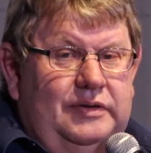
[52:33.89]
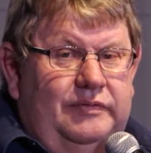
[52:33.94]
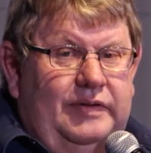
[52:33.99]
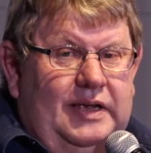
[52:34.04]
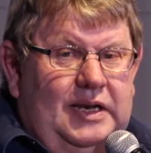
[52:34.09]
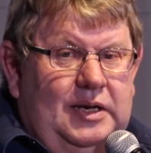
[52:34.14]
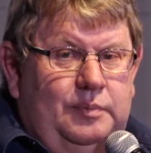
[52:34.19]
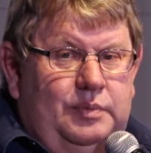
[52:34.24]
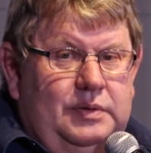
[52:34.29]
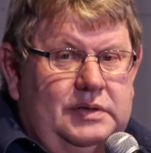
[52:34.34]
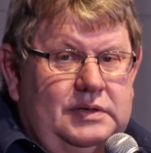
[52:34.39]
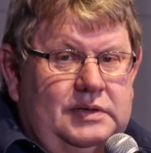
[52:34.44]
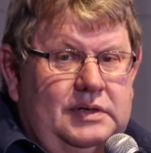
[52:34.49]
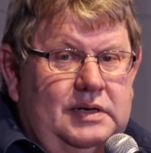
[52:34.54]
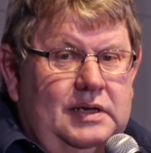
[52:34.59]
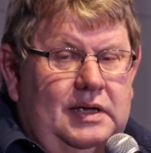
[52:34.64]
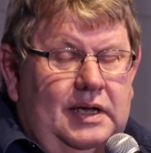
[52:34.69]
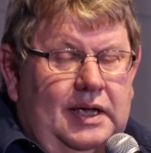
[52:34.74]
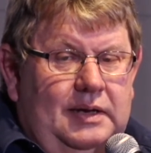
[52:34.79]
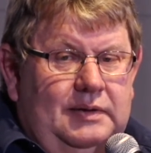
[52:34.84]

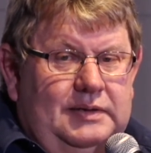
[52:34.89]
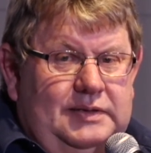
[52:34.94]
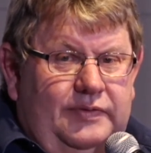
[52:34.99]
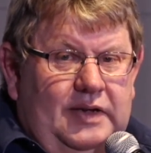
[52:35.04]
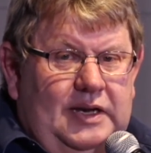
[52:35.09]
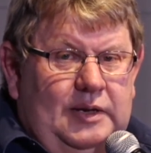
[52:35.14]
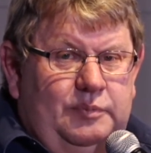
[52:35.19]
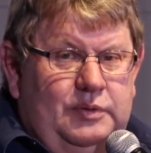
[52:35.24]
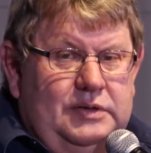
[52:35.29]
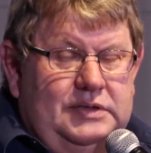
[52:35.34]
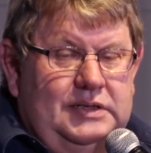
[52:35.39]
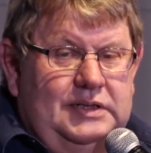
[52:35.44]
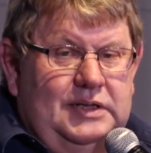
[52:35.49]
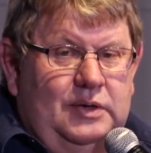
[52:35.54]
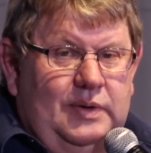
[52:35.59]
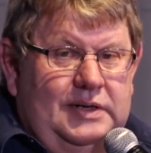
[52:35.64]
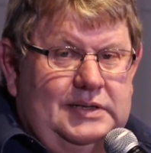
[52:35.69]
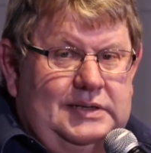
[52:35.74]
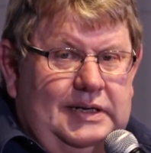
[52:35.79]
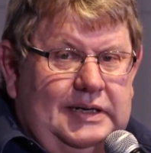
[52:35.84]
developers in
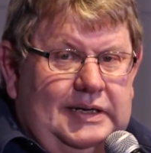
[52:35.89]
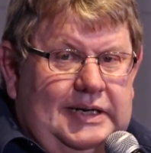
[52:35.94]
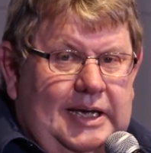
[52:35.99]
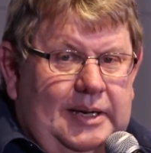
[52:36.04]
the Western